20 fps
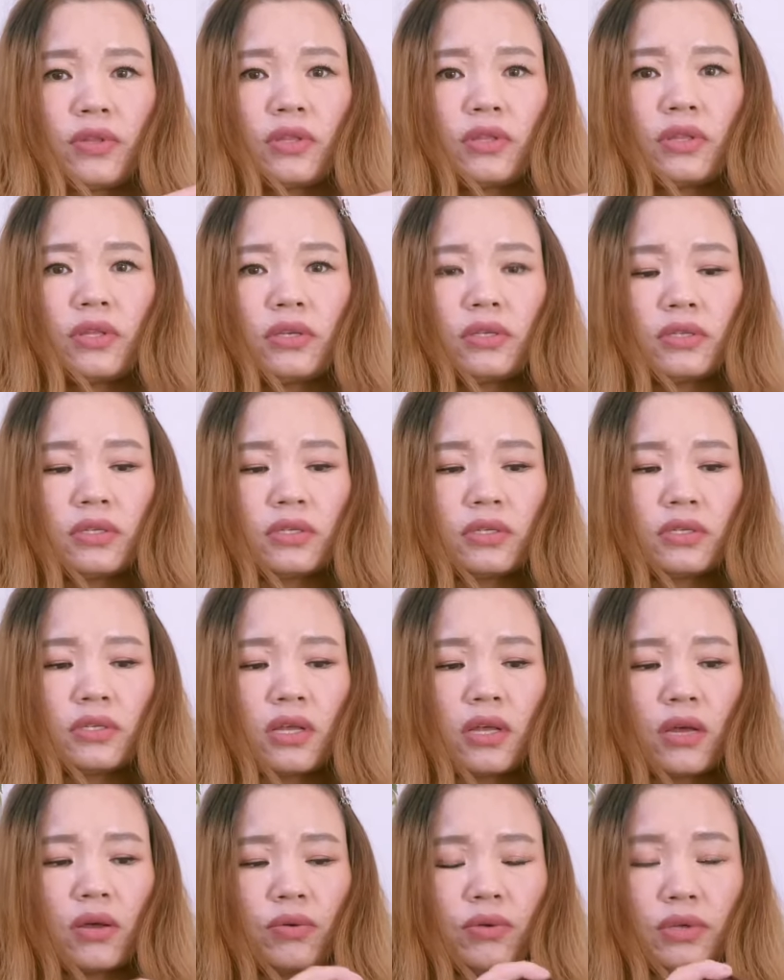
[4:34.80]
this is
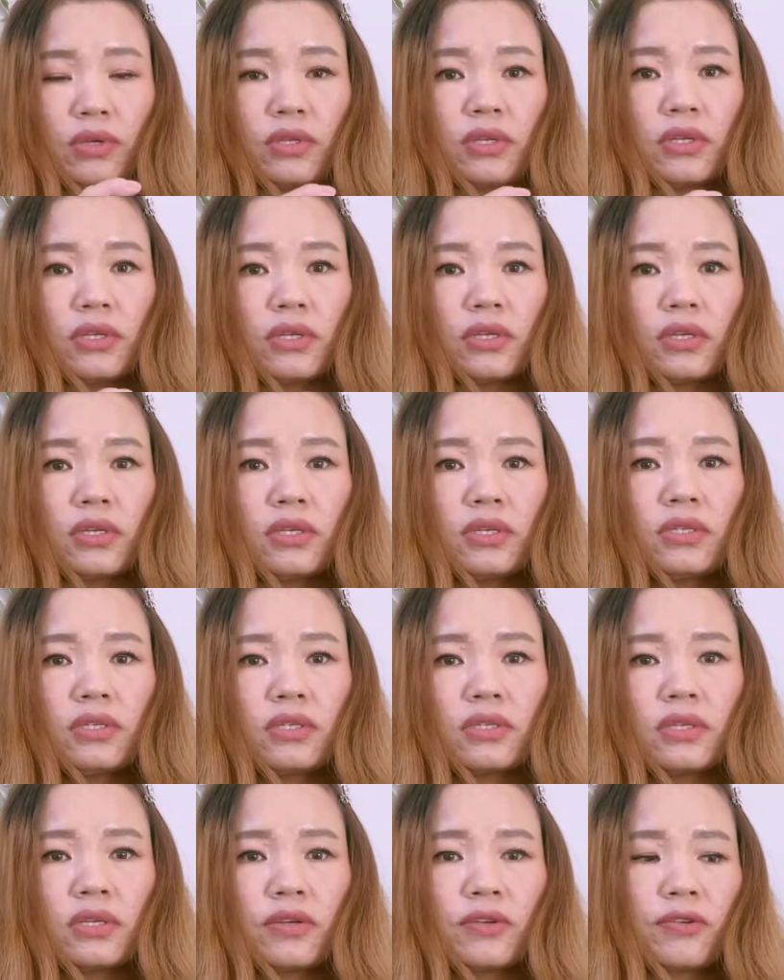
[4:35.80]
how it
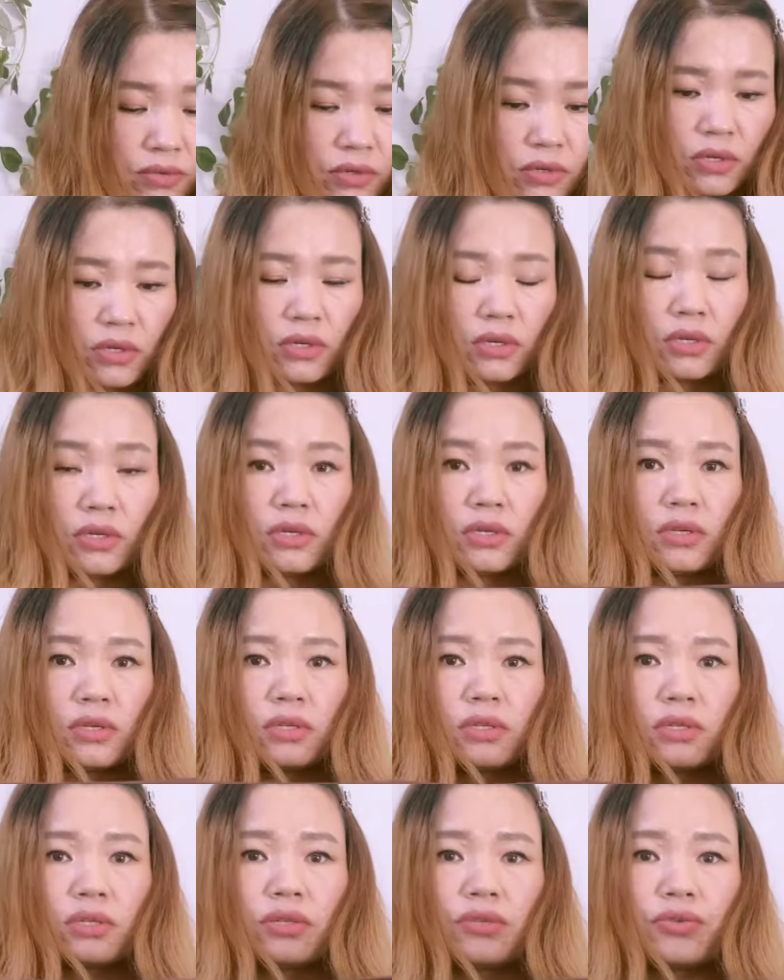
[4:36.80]
is
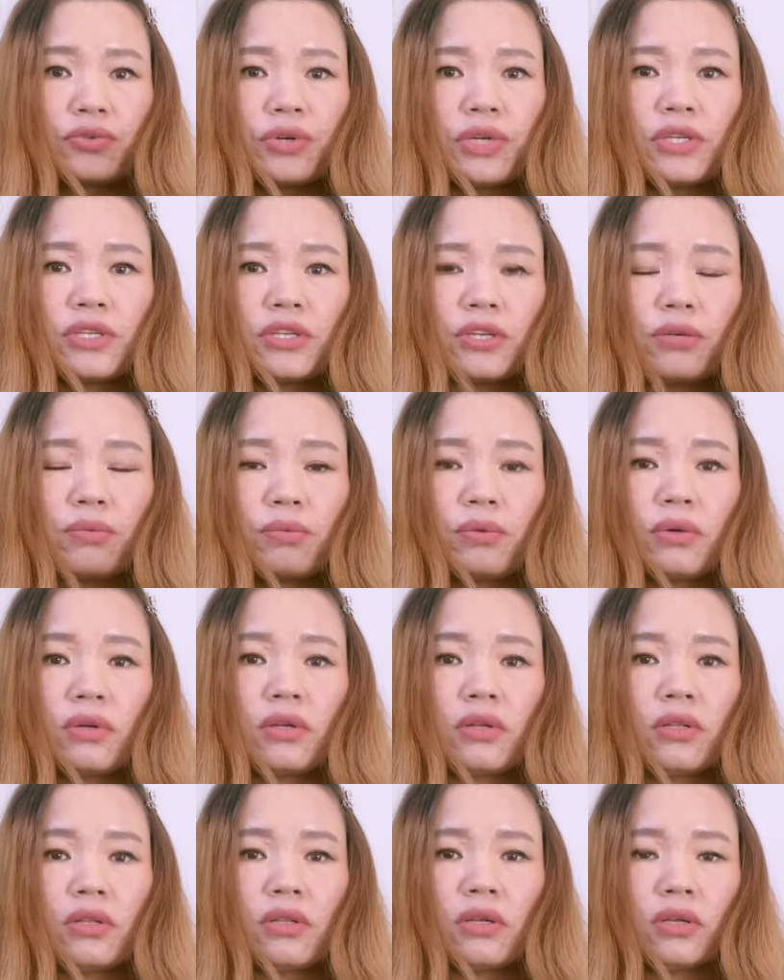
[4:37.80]

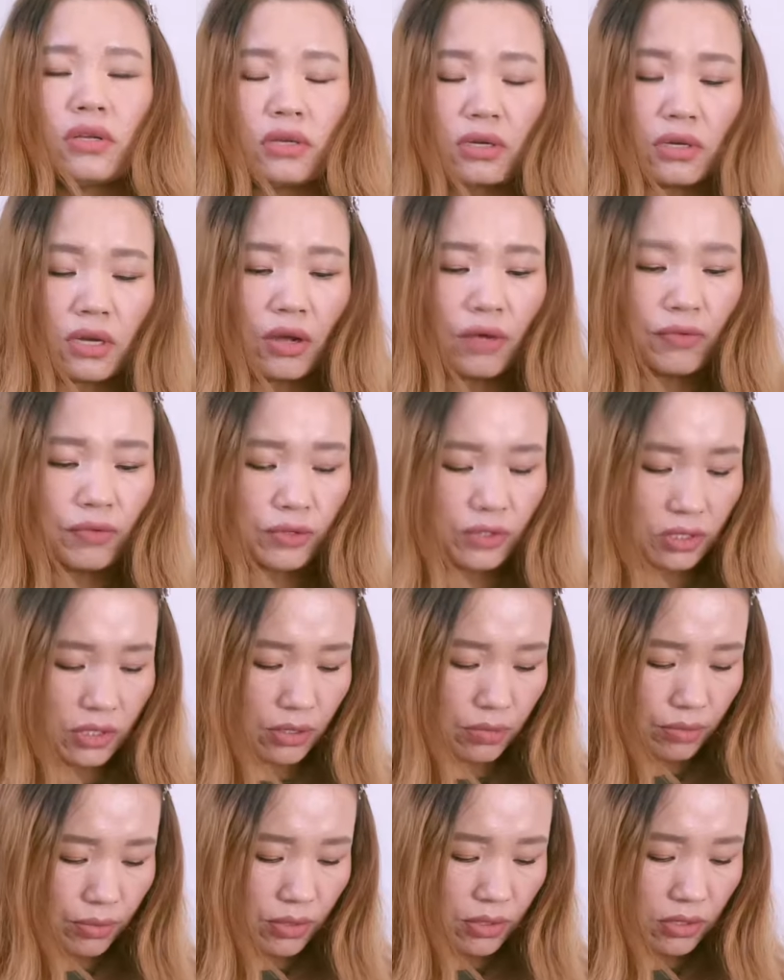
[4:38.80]
stretchable
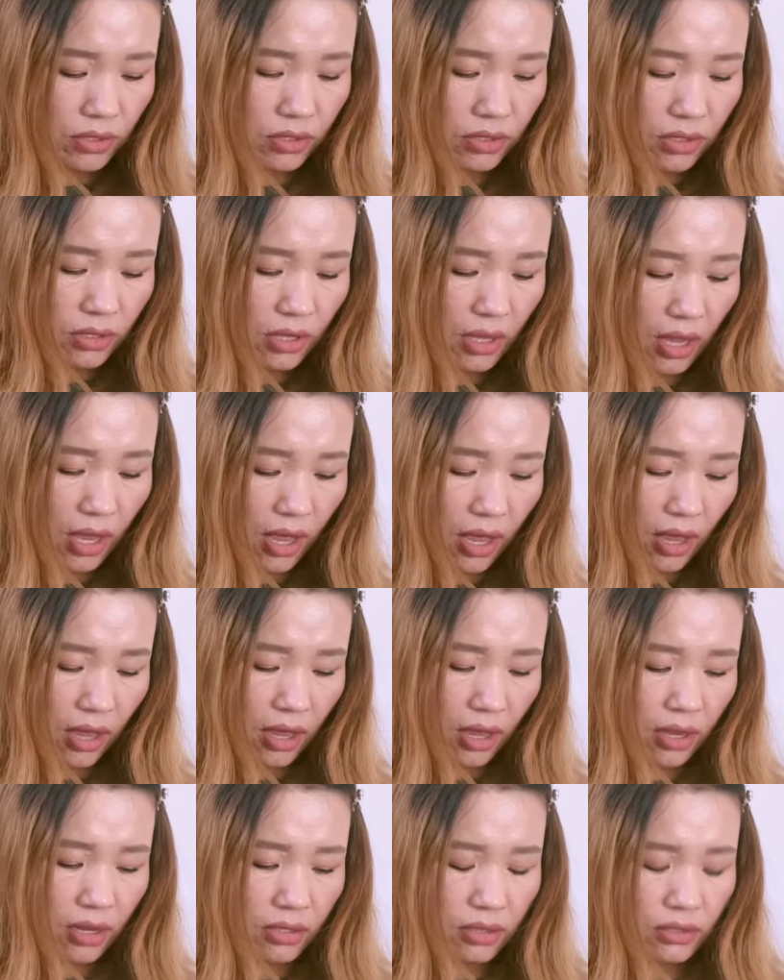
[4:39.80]
comfortable
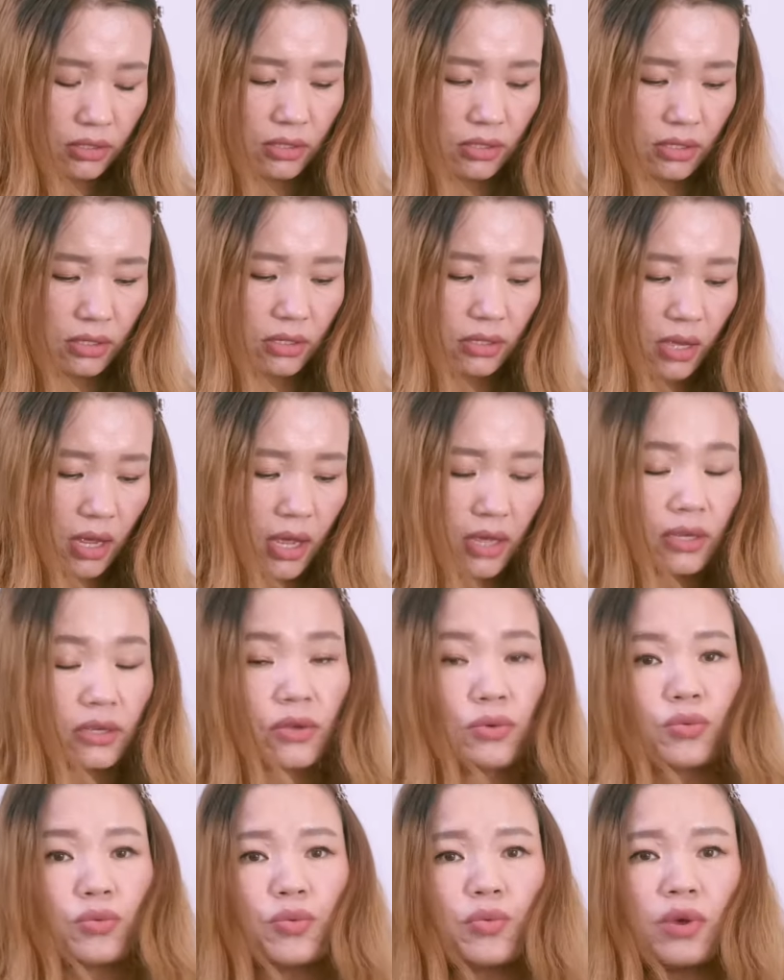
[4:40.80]
and I
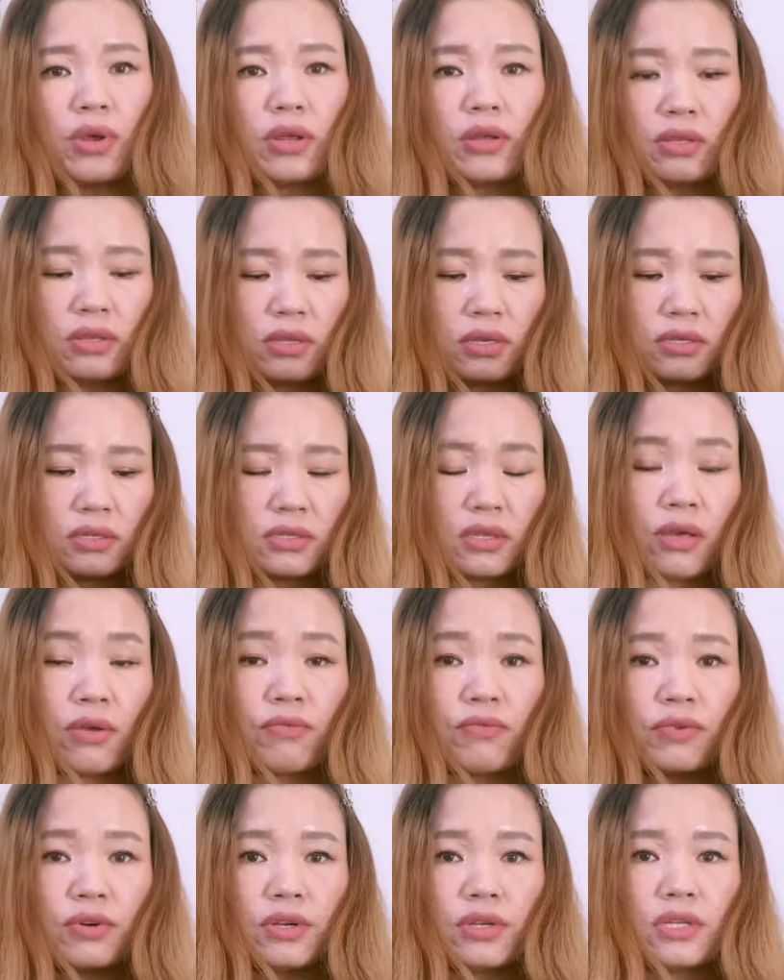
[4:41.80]
can wear this
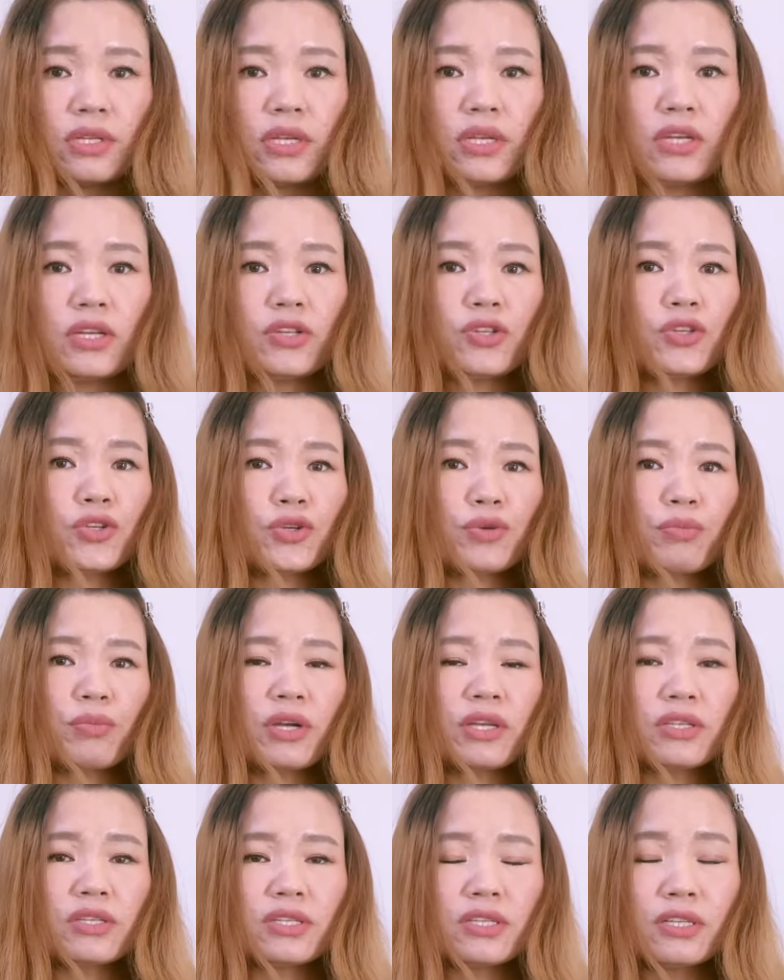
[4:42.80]
every day to
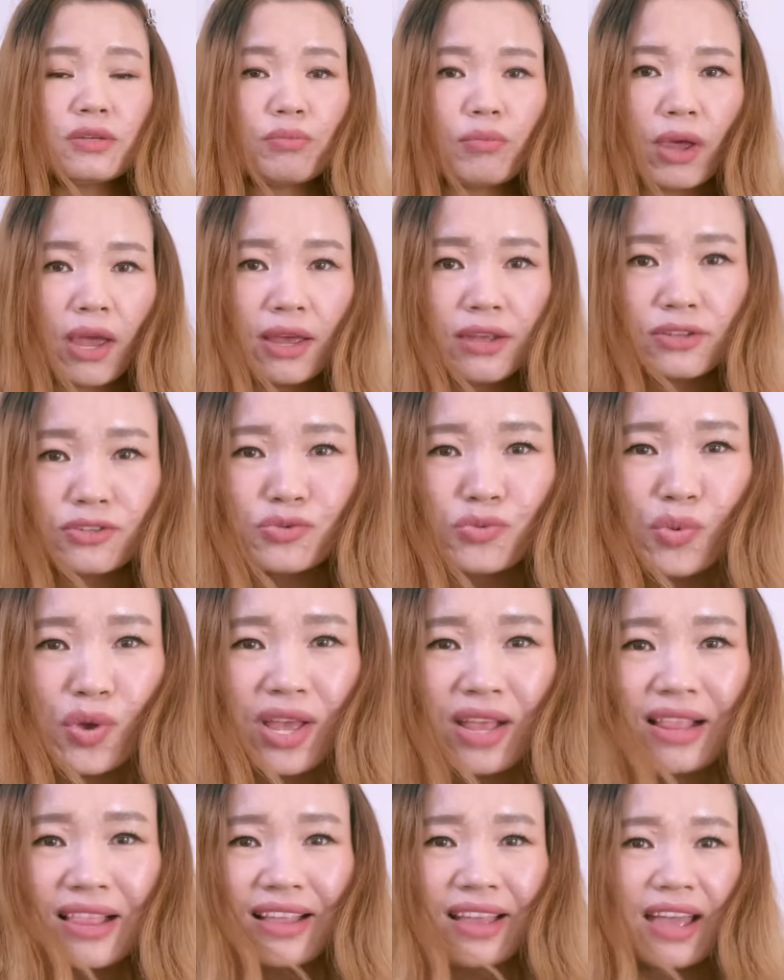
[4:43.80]
my gym as well